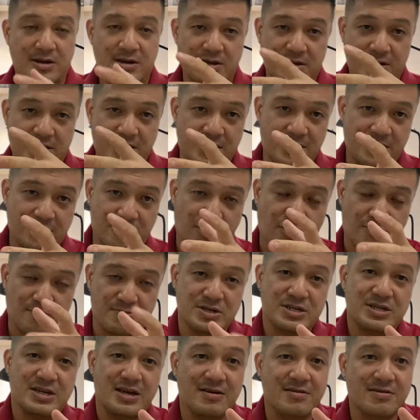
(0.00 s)
the
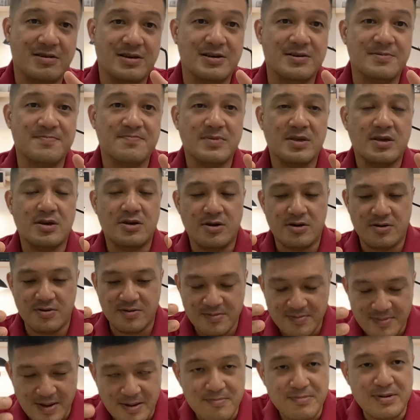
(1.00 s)
commercial area.
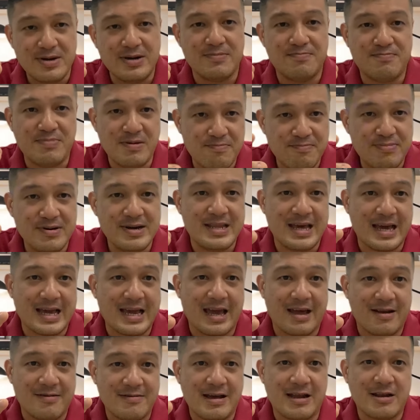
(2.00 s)
Remember, people that
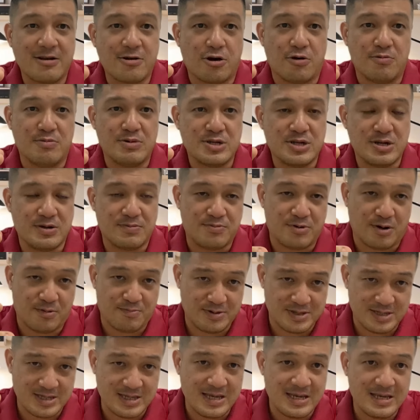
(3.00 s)
can rent commercial
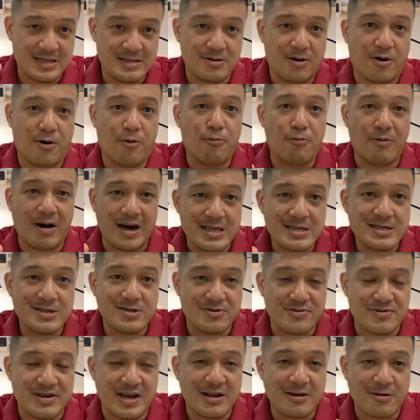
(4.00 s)
properties or wants to
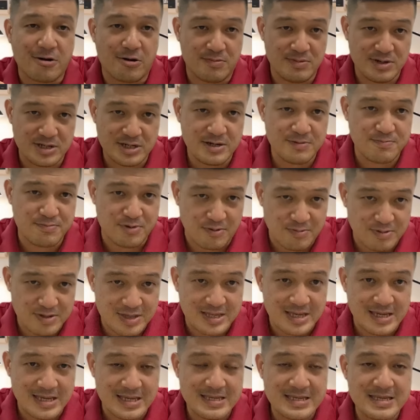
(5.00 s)
rent commercial
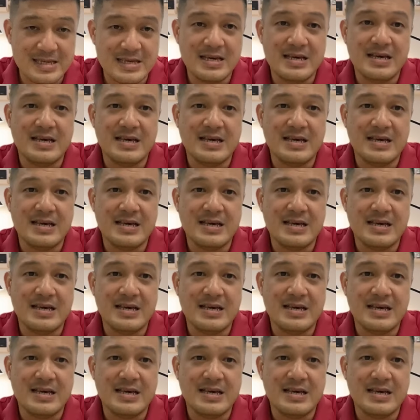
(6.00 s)
properties,